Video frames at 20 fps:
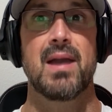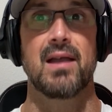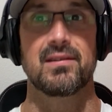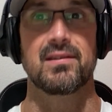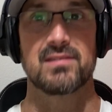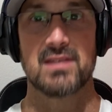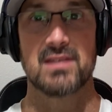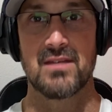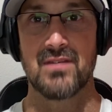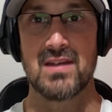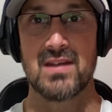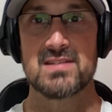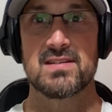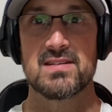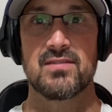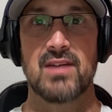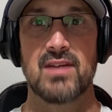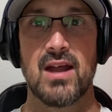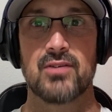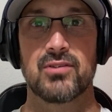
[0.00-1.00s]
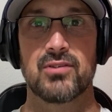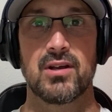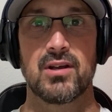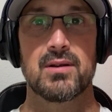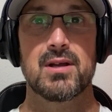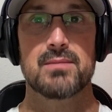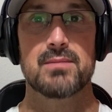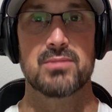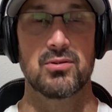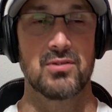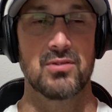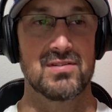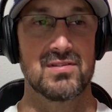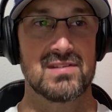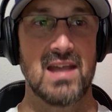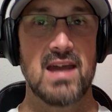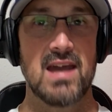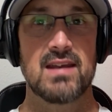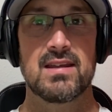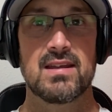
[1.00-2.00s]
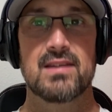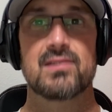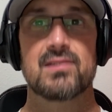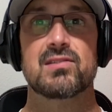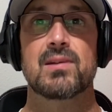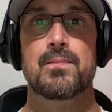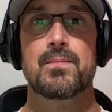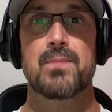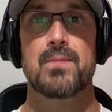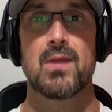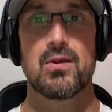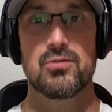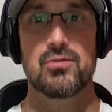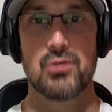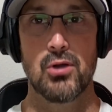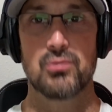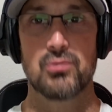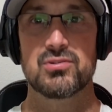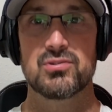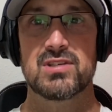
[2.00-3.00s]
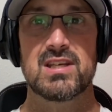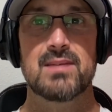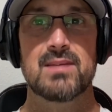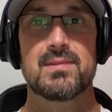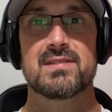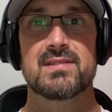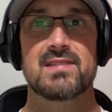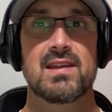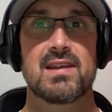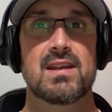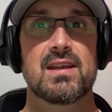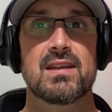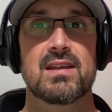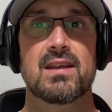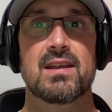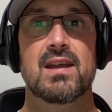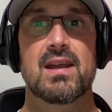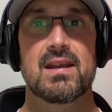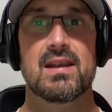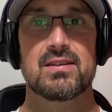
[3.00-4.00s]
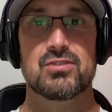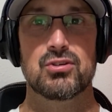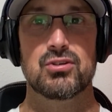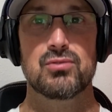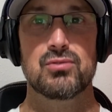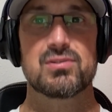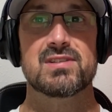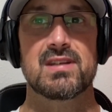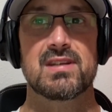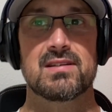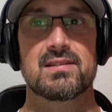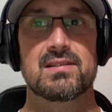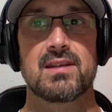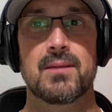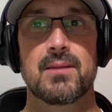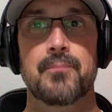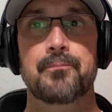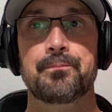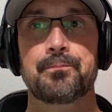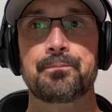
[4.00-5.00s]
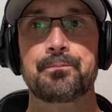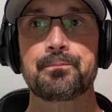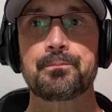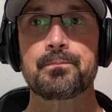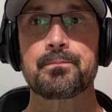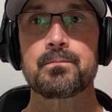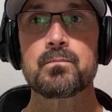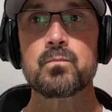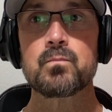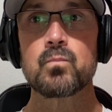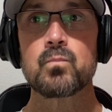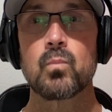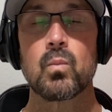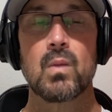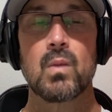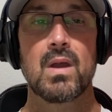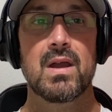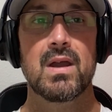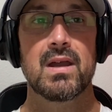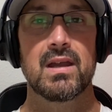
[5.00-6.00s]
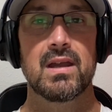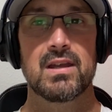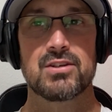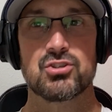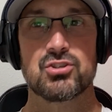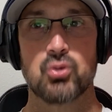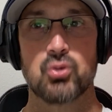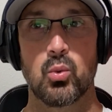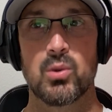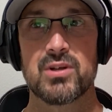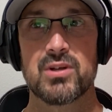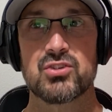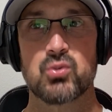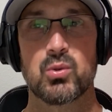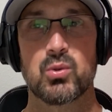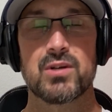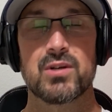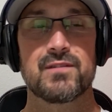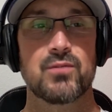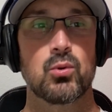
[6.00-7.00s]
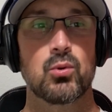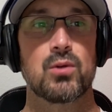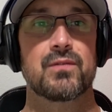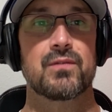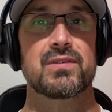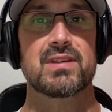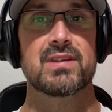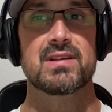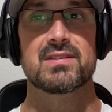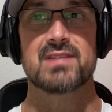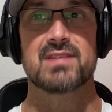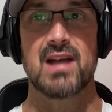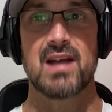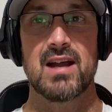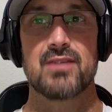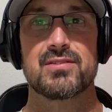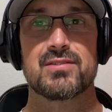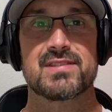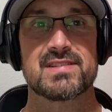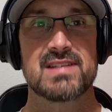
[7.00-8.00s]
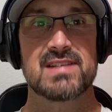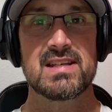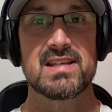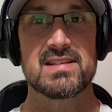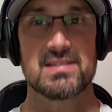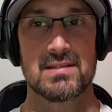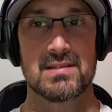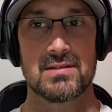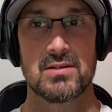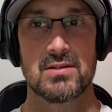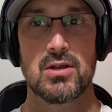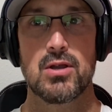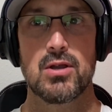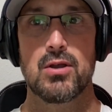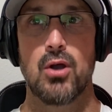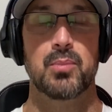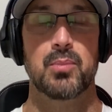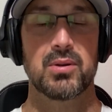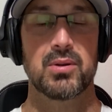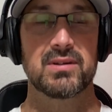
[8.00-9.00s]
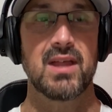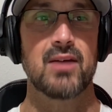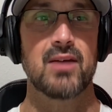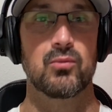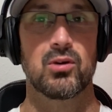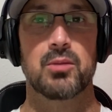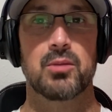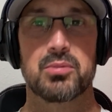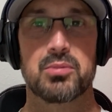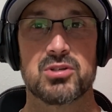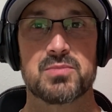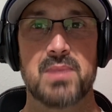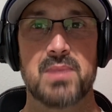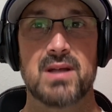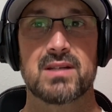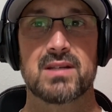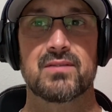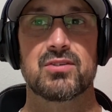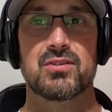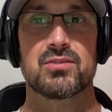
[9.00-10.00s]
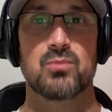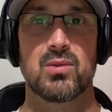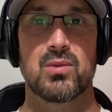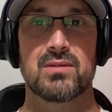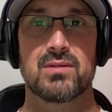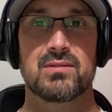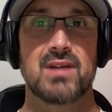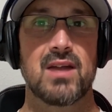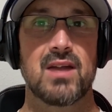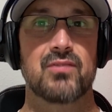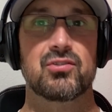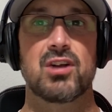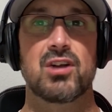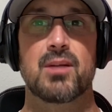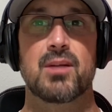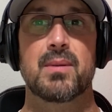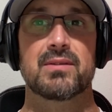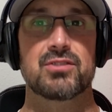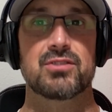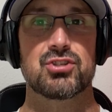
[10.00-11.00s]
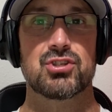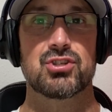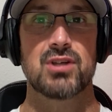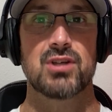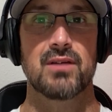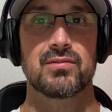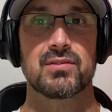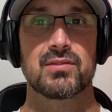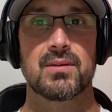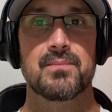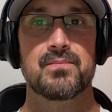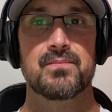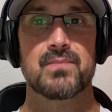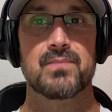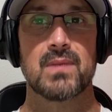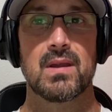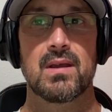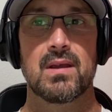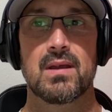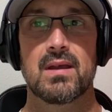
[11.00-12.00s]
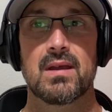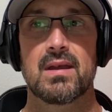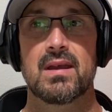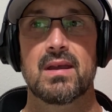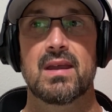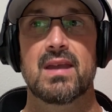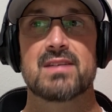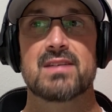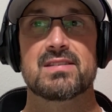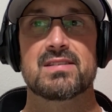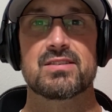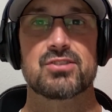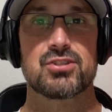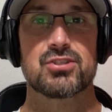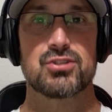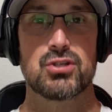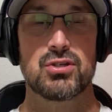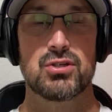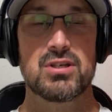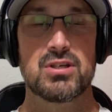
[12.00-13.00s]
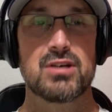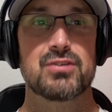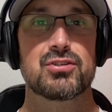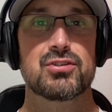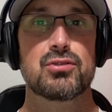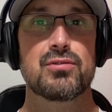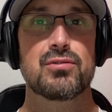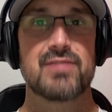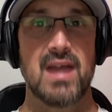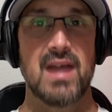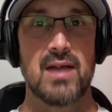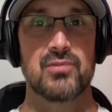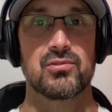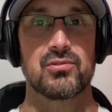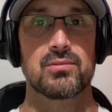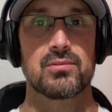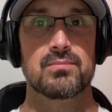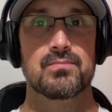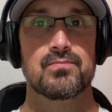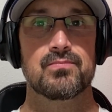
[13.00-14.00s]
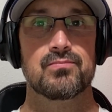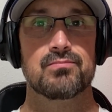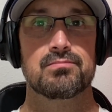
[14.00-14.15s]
best, if that is even out there. But the stat is no team is hitting 260. In 2024, for the entire season, to put that in real perspective and what kind of talk about the shift, is in year 2000,